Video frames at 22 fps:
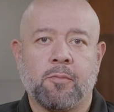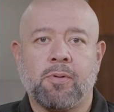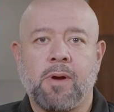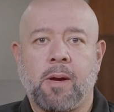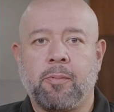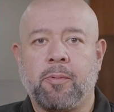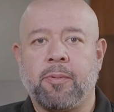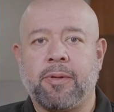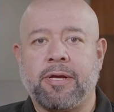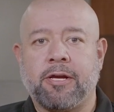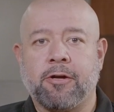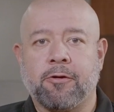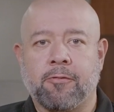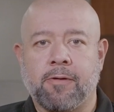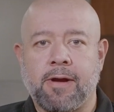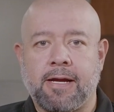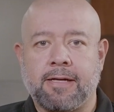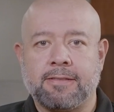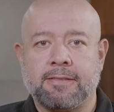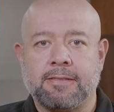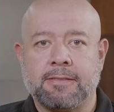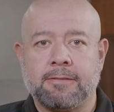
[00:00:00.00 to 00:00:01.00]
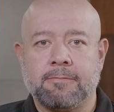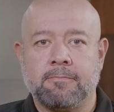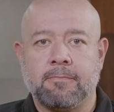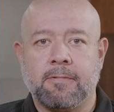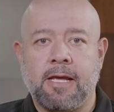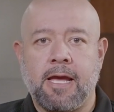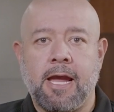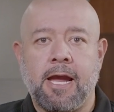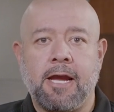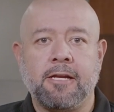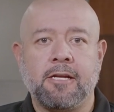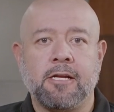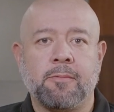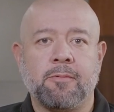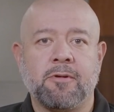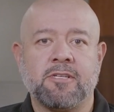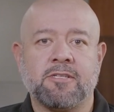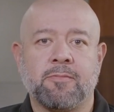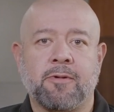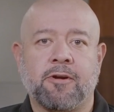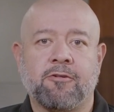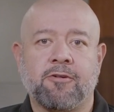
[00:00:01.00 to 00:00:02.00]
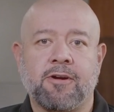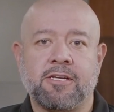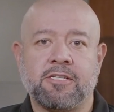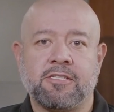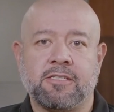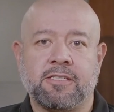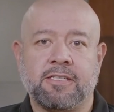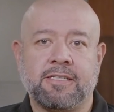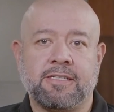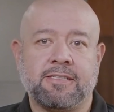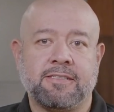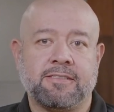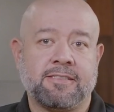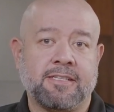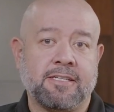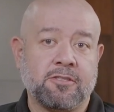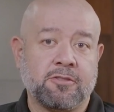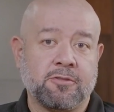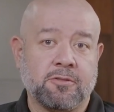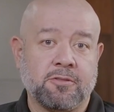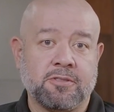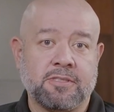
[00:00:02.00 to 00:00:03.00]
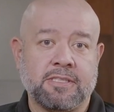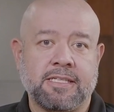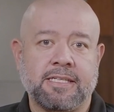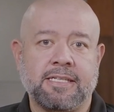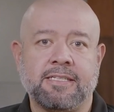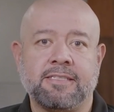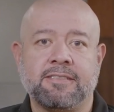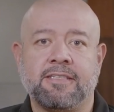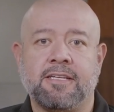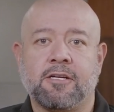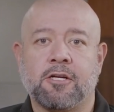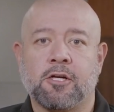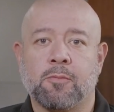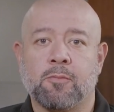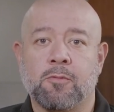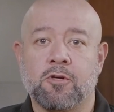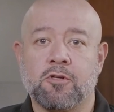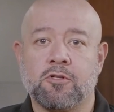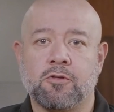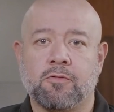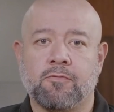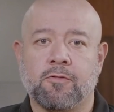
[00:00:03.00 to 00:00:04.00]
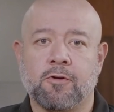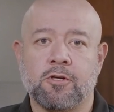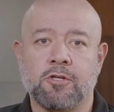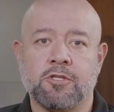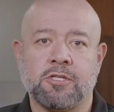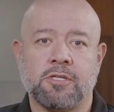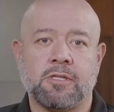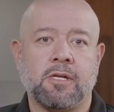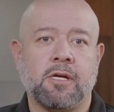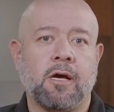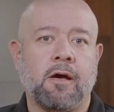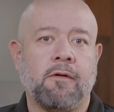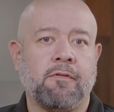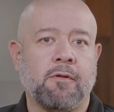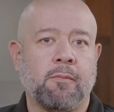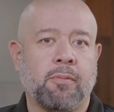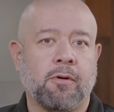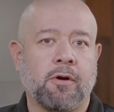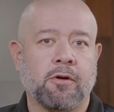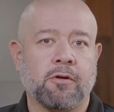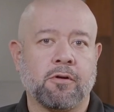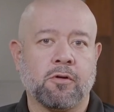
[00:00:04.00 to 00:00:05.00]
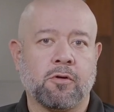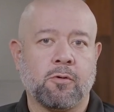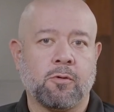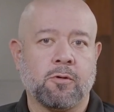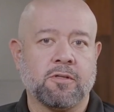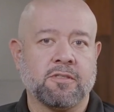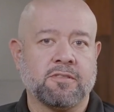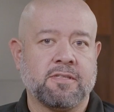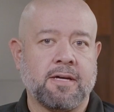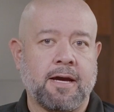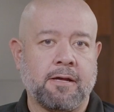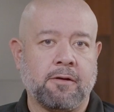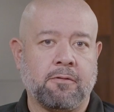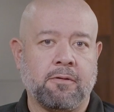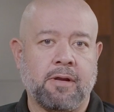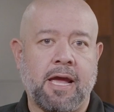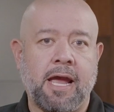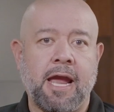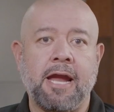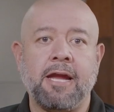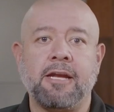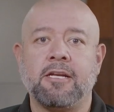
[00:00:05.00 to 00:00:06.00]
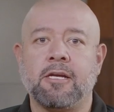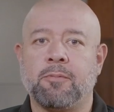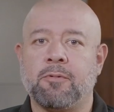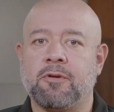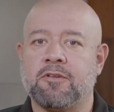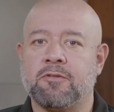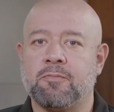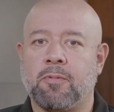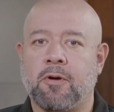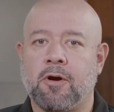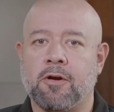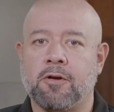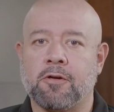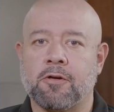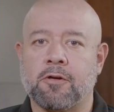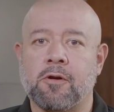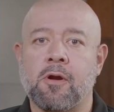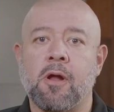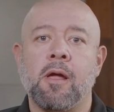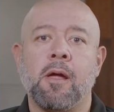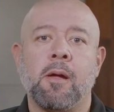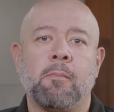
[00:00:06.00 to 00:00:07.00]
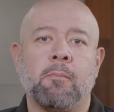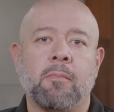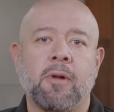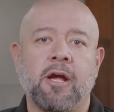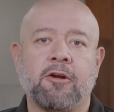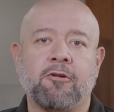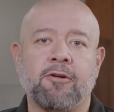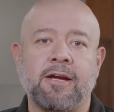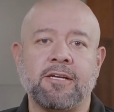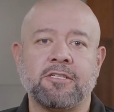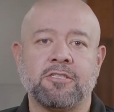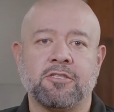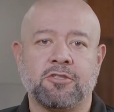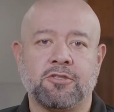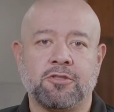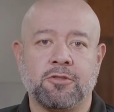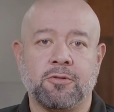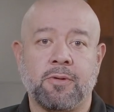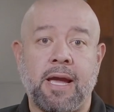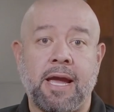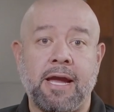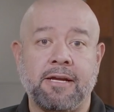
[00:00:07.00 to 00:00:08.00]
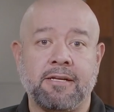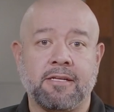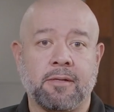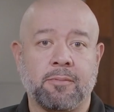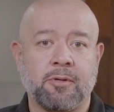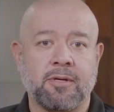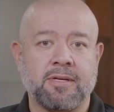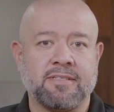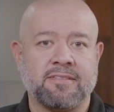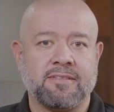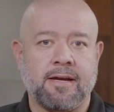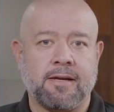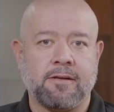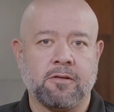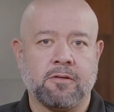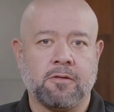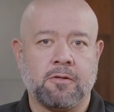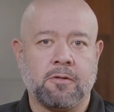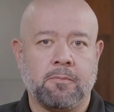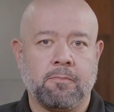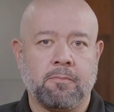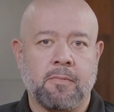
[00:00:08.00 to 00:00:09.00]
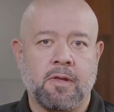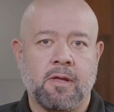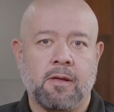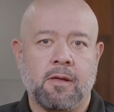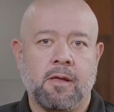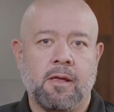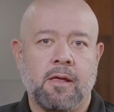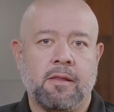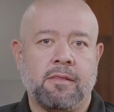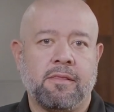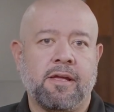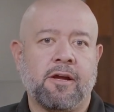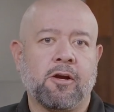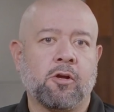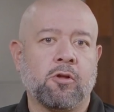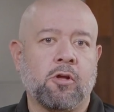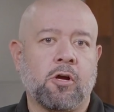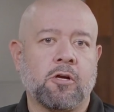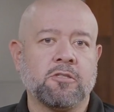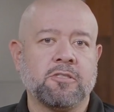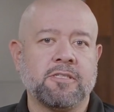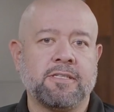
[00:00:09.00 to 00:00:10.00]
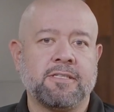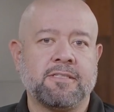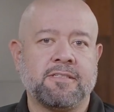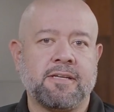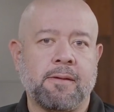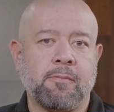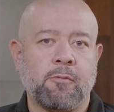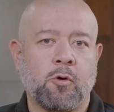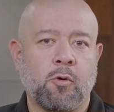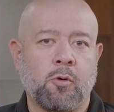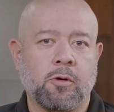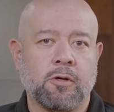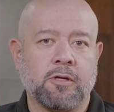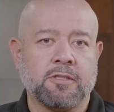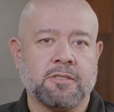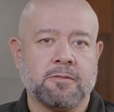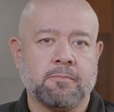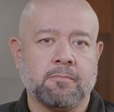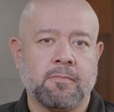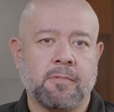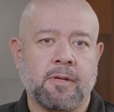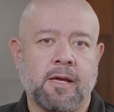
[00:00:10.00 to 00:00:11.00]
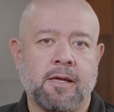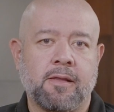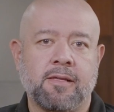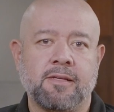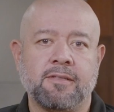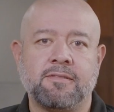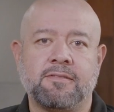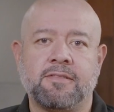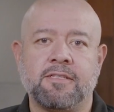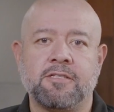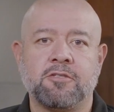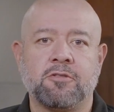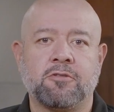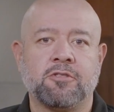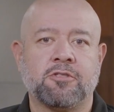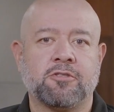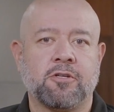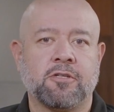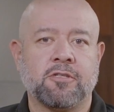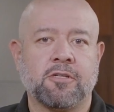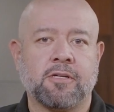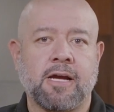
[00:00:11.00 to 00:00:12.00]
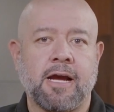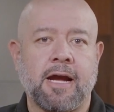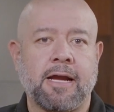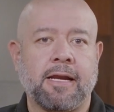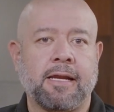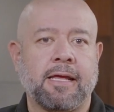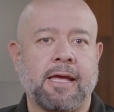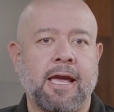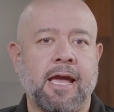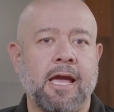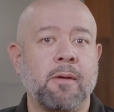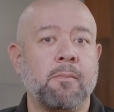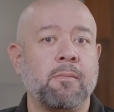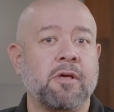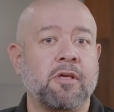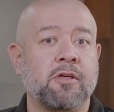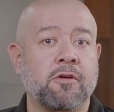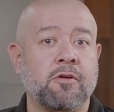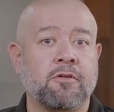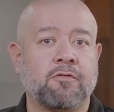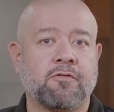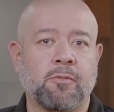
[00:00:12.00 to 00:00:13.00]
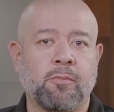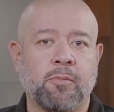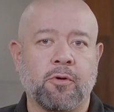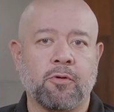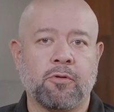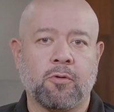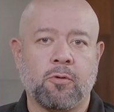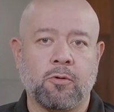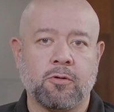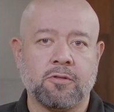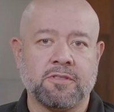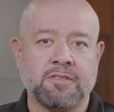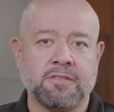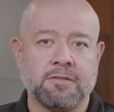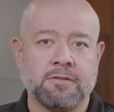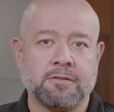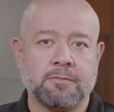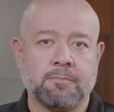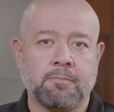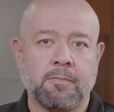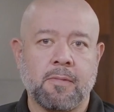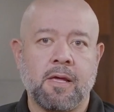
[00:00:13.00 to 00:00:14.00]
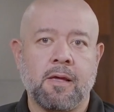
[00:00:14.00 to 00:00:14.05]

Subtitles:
probably correct. AWS Migration Essentials is the commercial version of the partner course titled AWS Partner Migration to AWS Technical. They are largely the same course, and this digital instructor guide can be used for both courses.